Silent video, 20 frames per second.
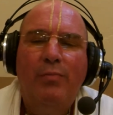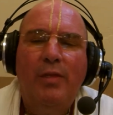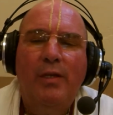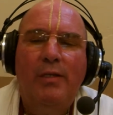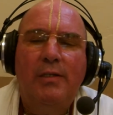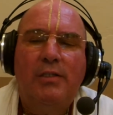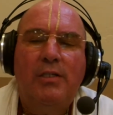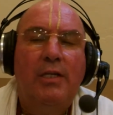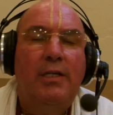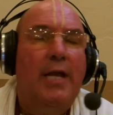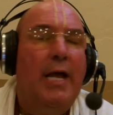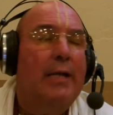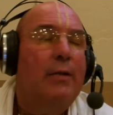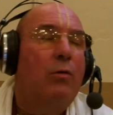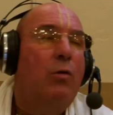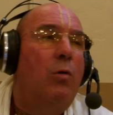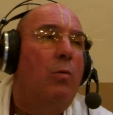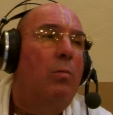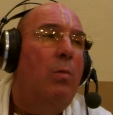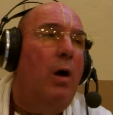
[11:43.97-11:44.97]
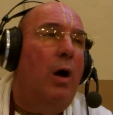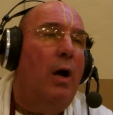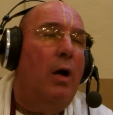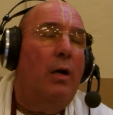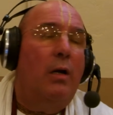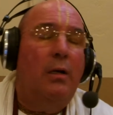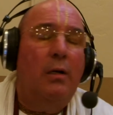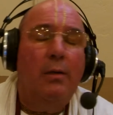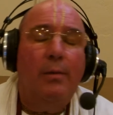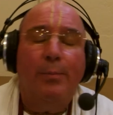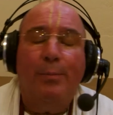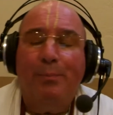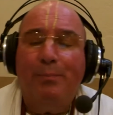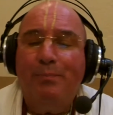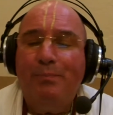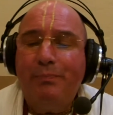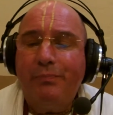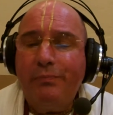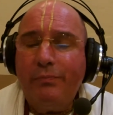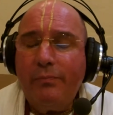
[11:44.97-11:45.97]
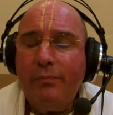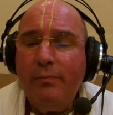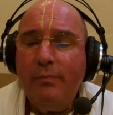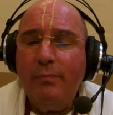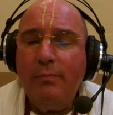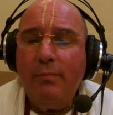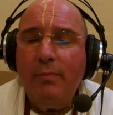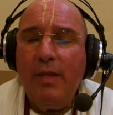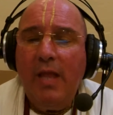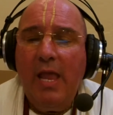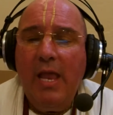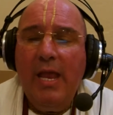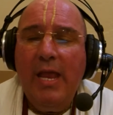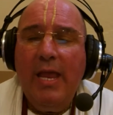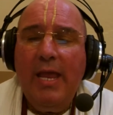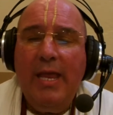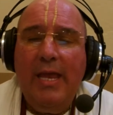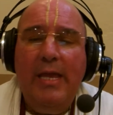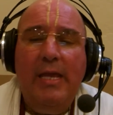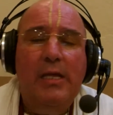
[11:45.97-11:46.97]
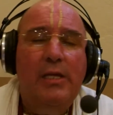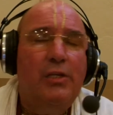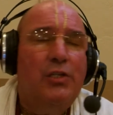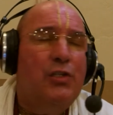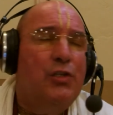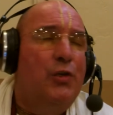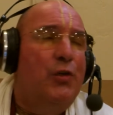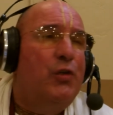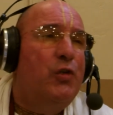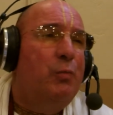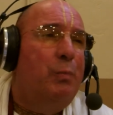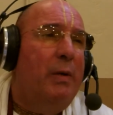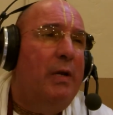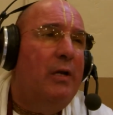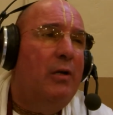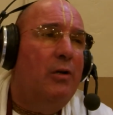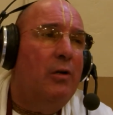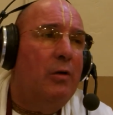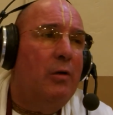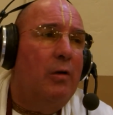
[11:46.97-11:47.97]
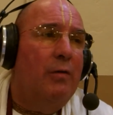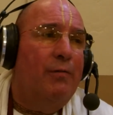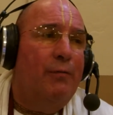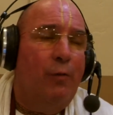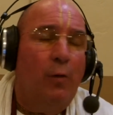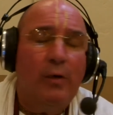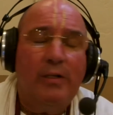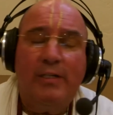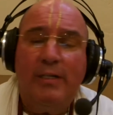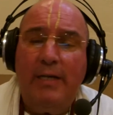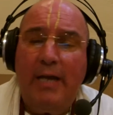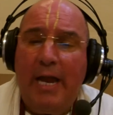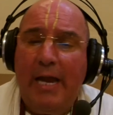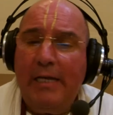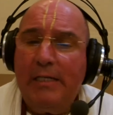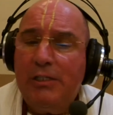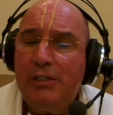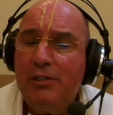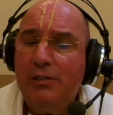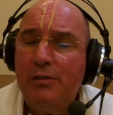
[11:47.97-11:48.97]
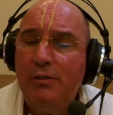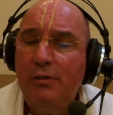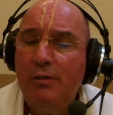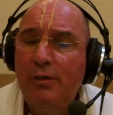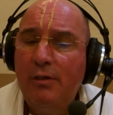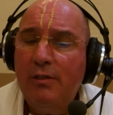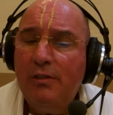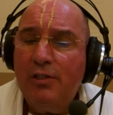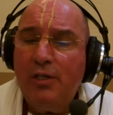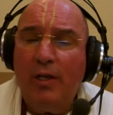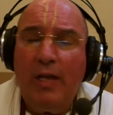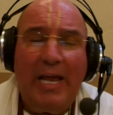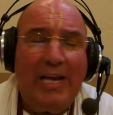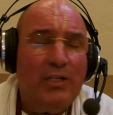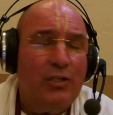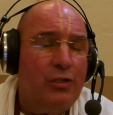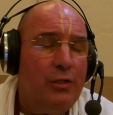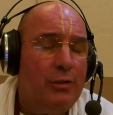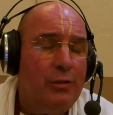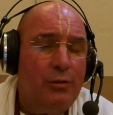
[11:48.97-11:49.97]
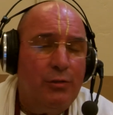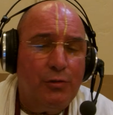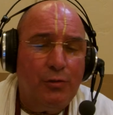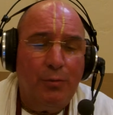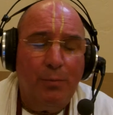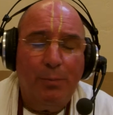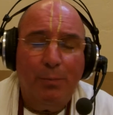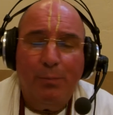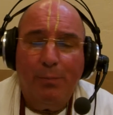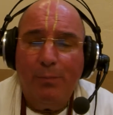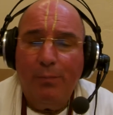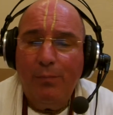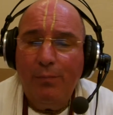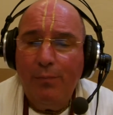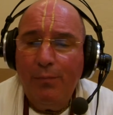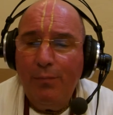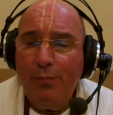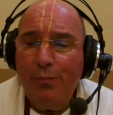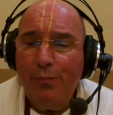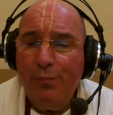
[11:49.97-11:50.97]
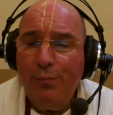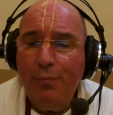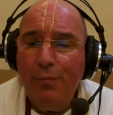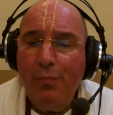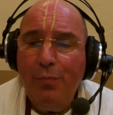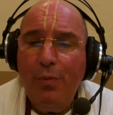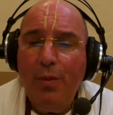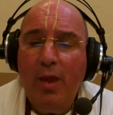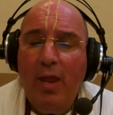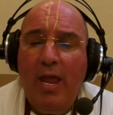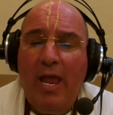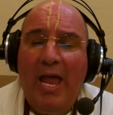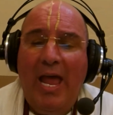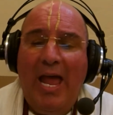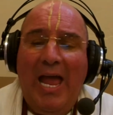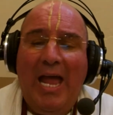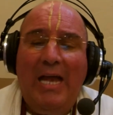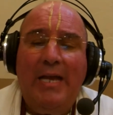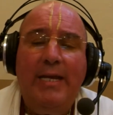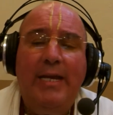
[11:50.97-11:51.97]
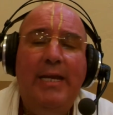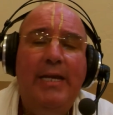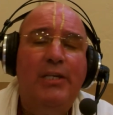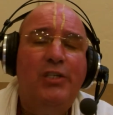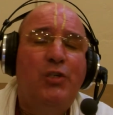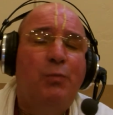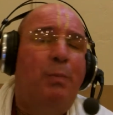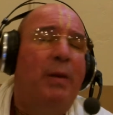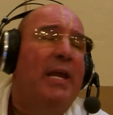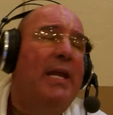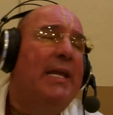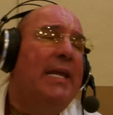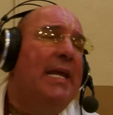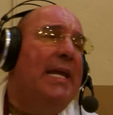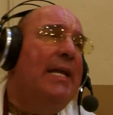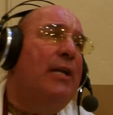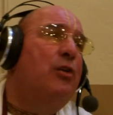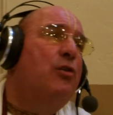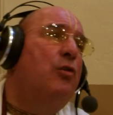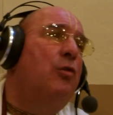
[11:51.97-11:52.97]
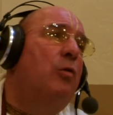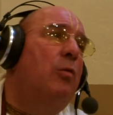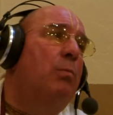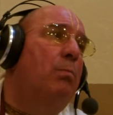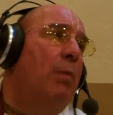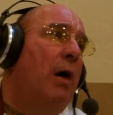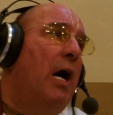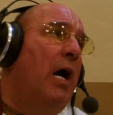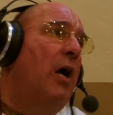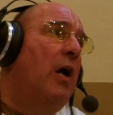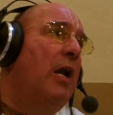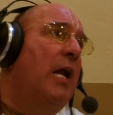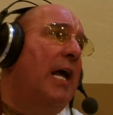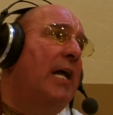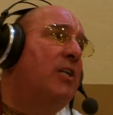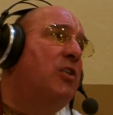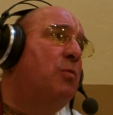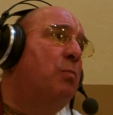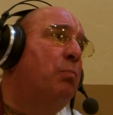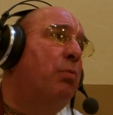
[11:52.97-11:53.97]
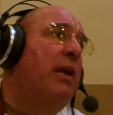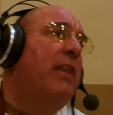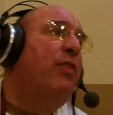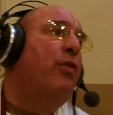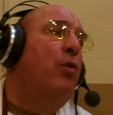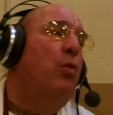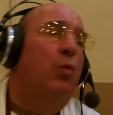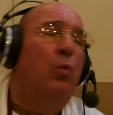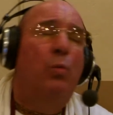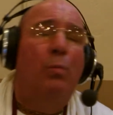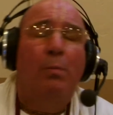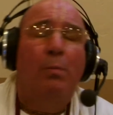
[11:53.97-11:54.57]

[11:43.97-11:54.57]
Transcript: Sanat Kumar, he is the speaker for tonight's selections. And he's speaking to Maharaj Prithu.